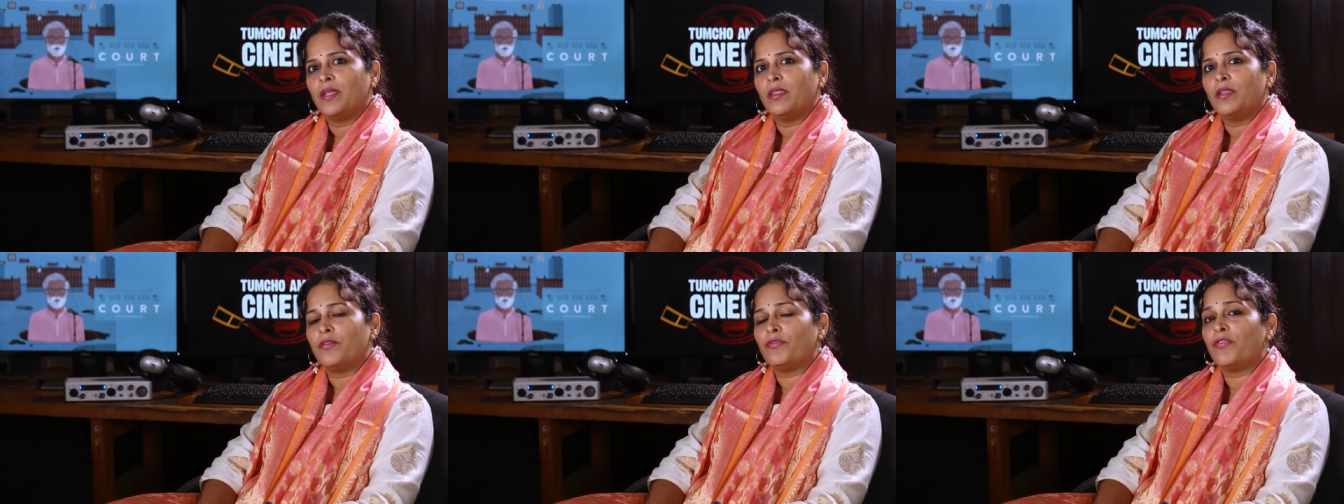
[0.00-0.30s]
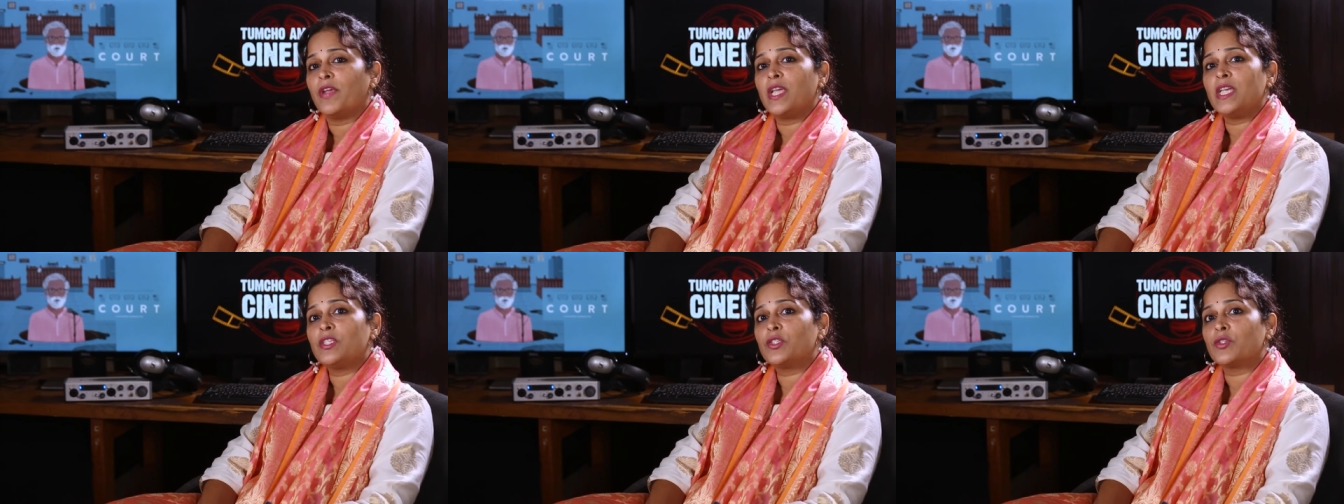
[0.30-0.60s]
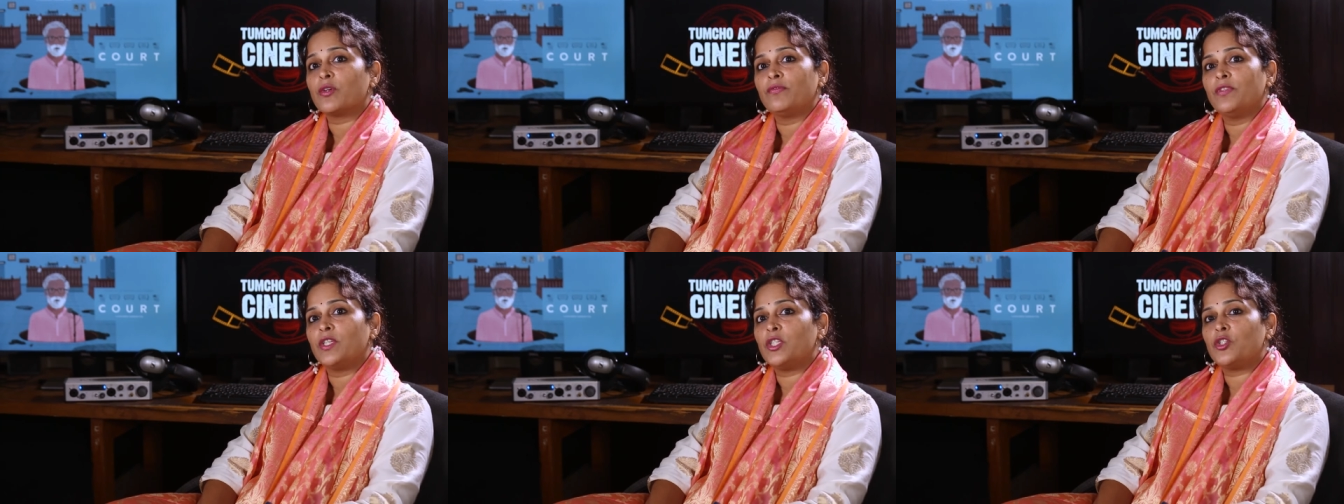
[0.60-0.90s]
The
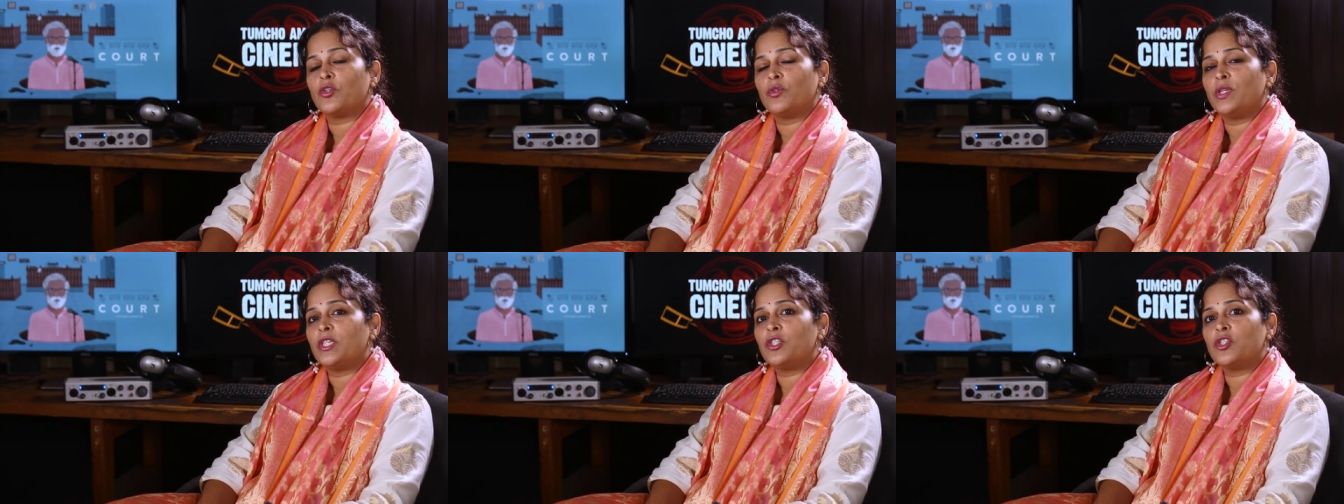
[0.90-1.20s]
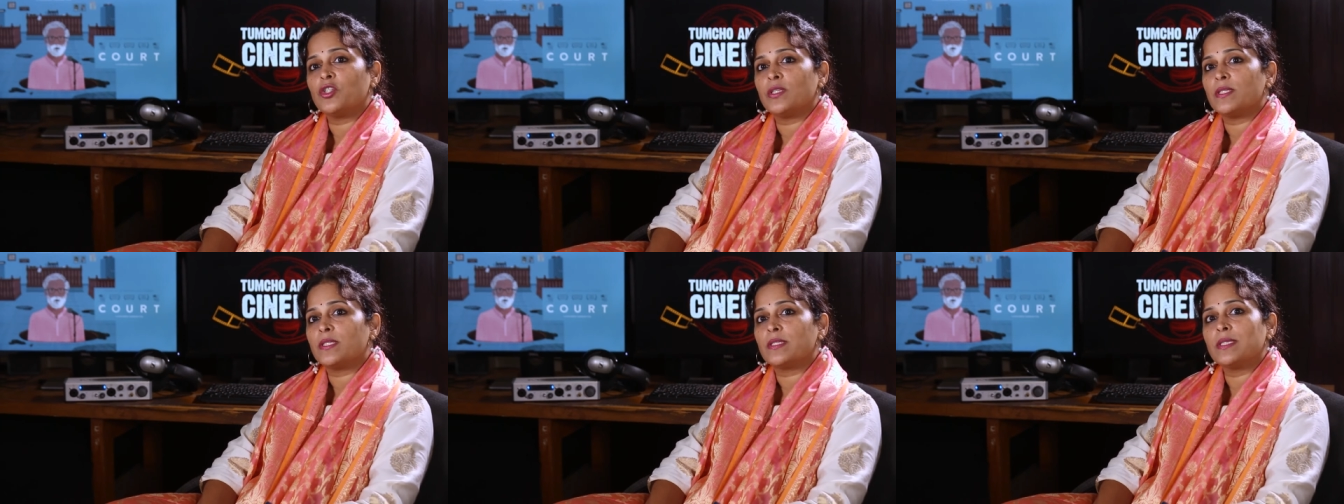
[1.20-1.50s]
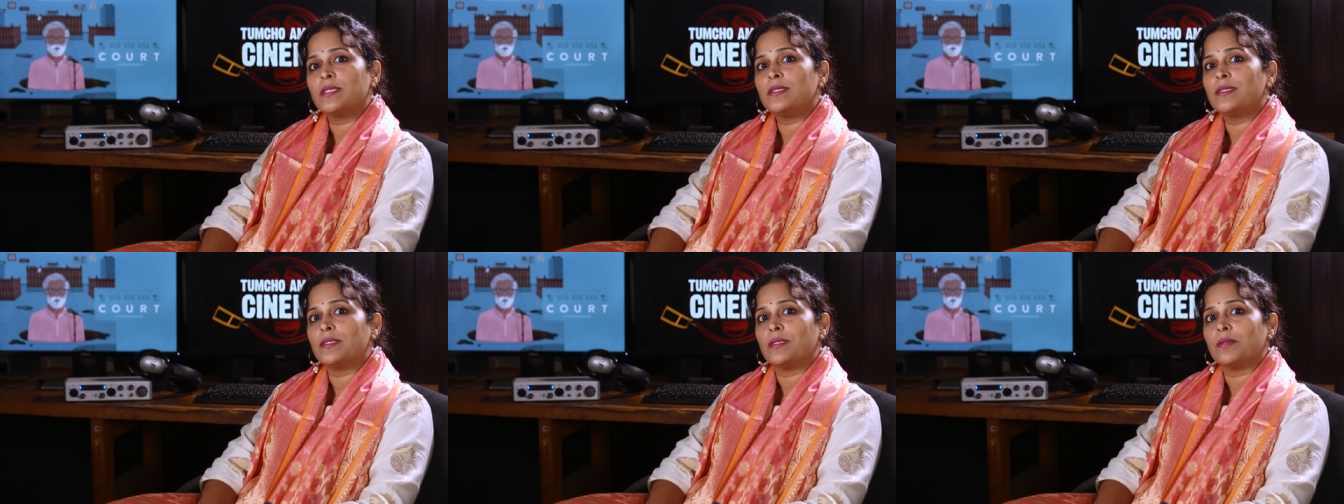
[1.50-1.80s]
face of the judicial
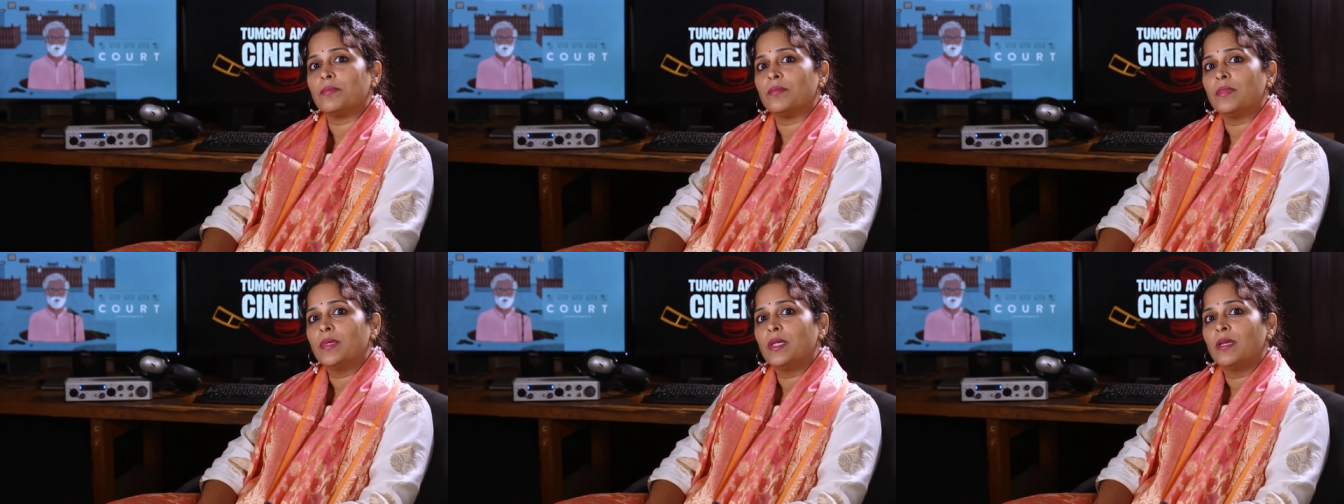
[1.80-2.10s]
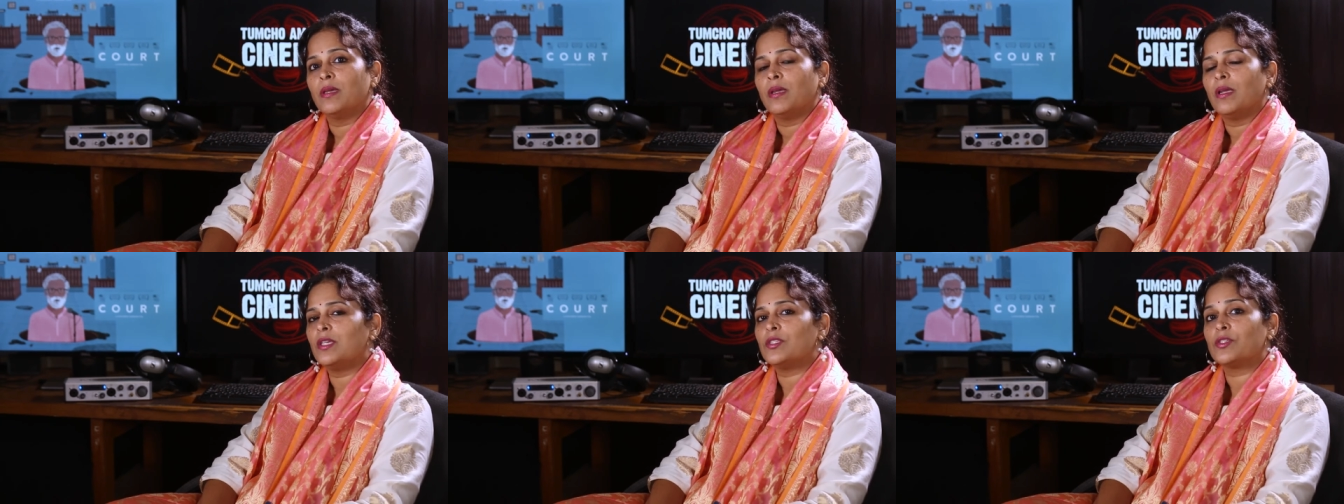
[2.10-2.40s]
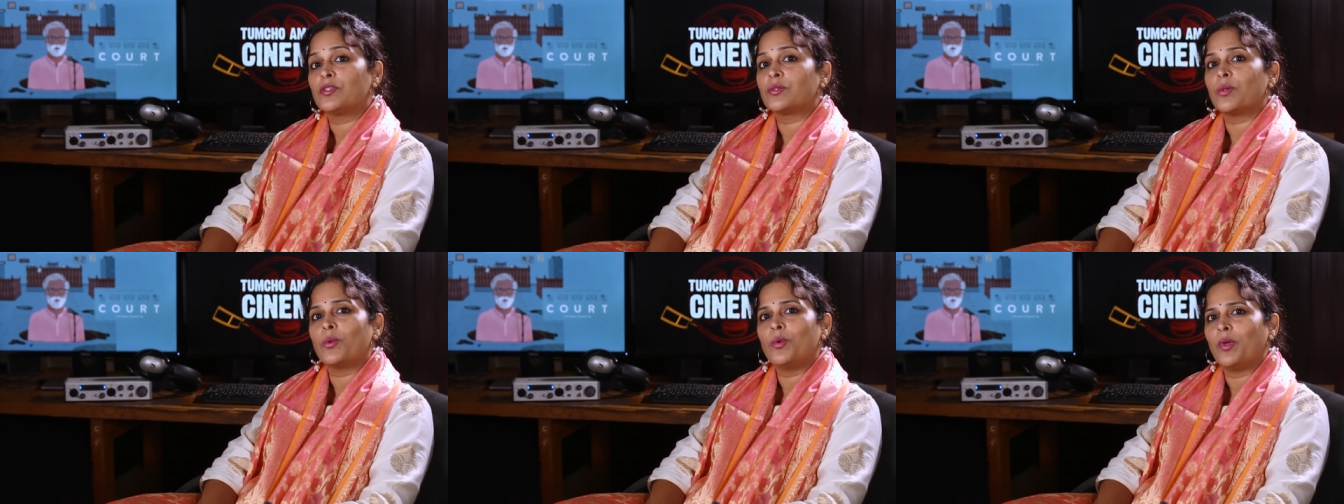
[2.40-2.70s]
system
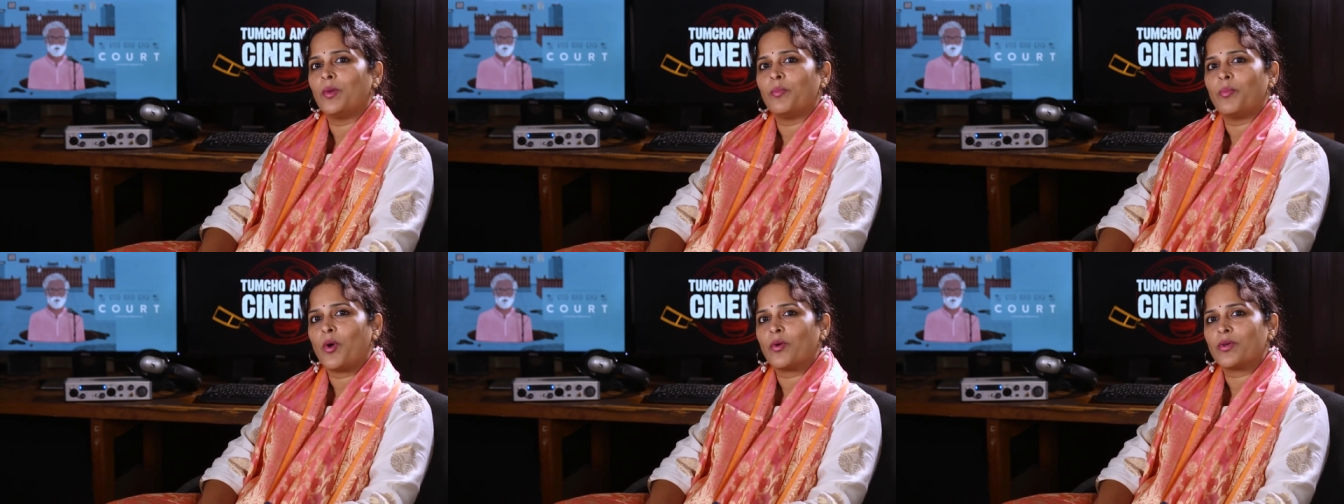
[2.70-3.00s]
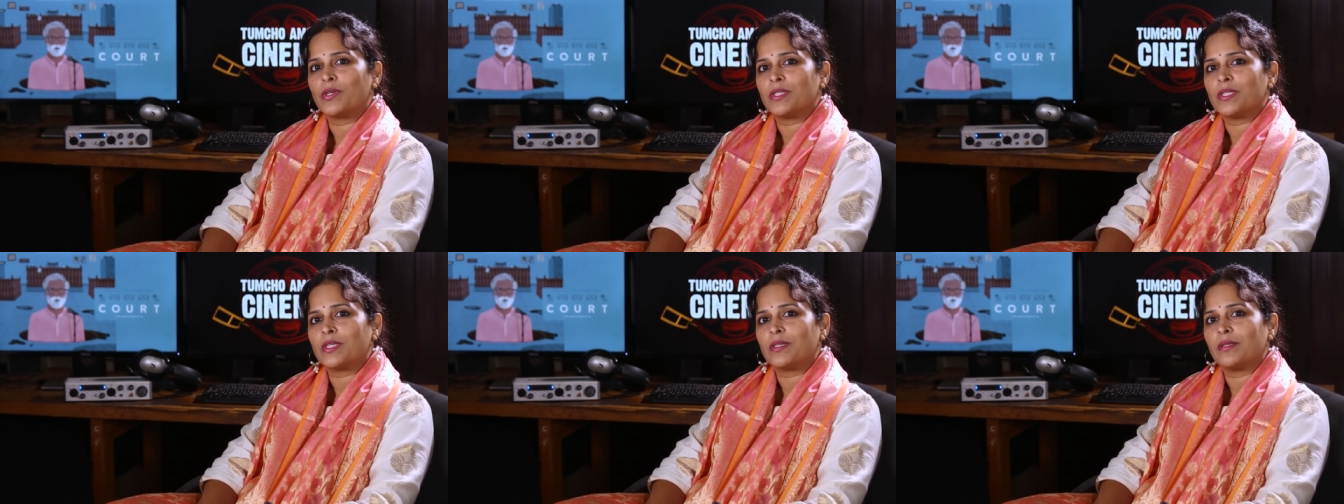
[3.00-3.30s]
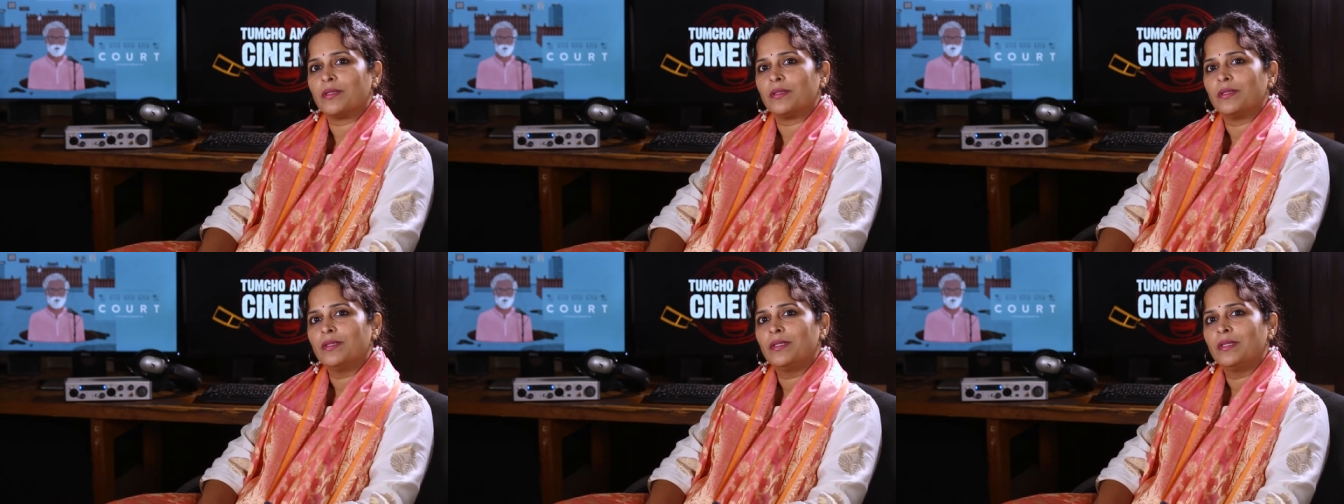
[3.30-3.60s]
is so
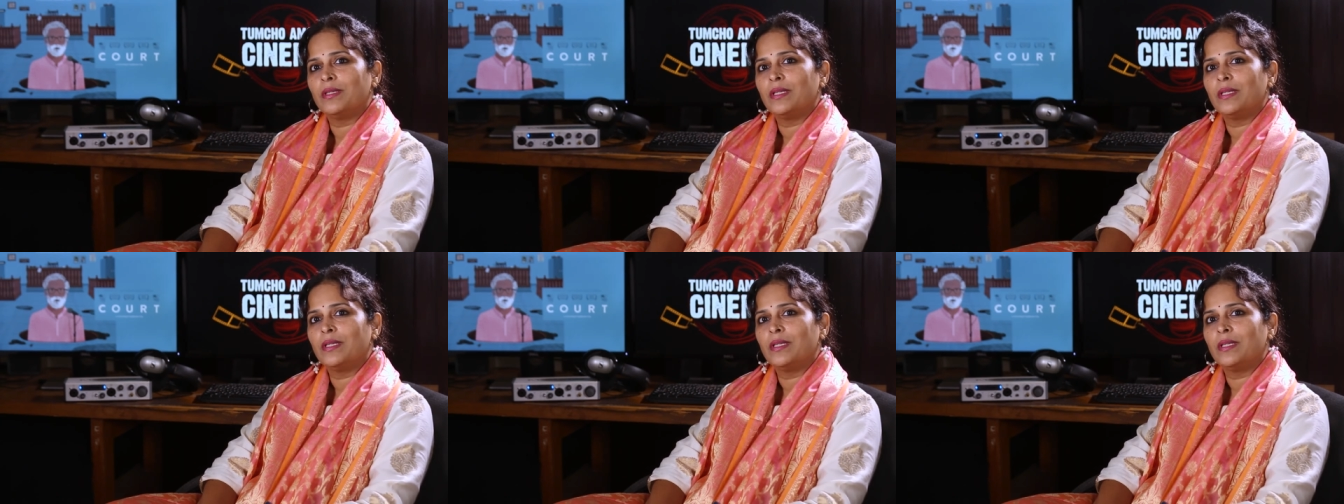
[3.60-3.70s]
hypocritical.